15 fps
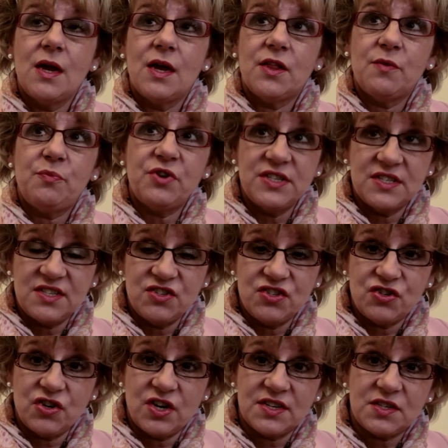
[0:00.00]
The Prince's
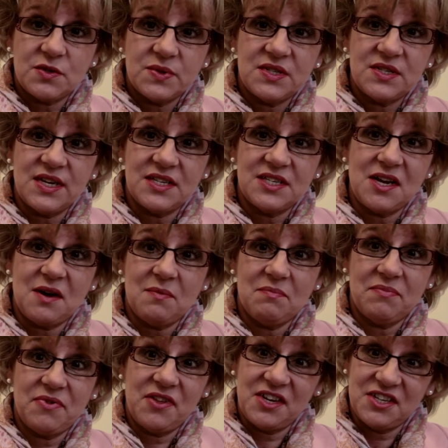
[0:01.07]
Trust was set up
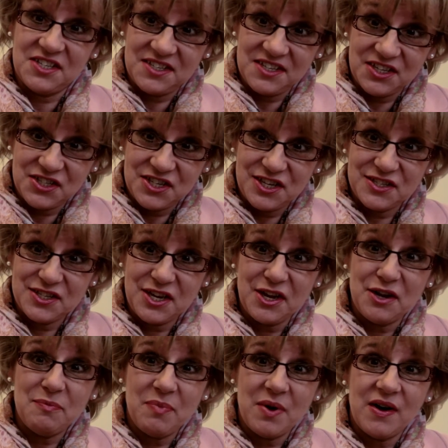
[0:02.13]
36 years ago
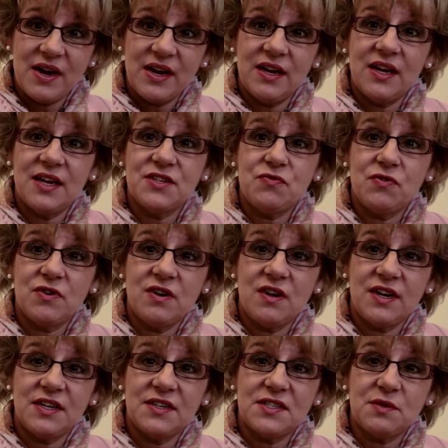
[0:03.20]
by His Royal
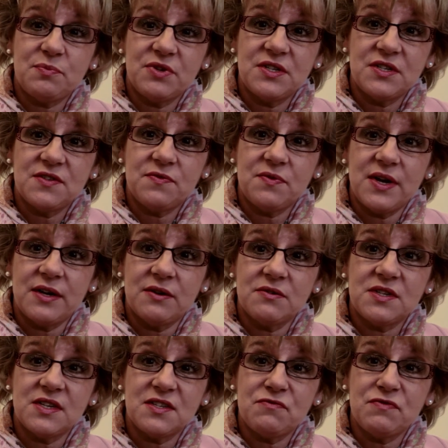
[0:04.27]
Highness the Prince of Wales
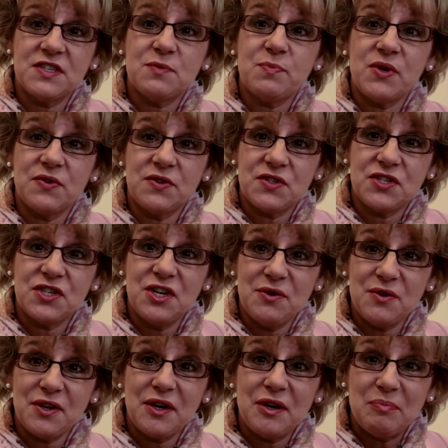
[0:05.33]
as a response to youth
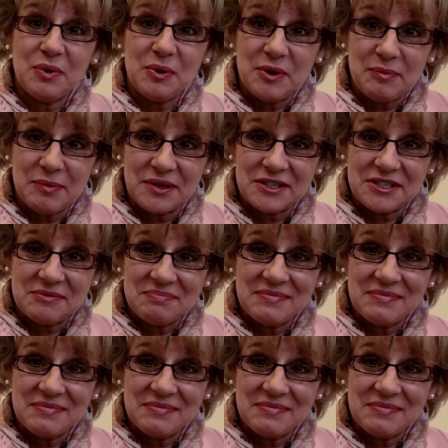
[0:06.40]
unemployment.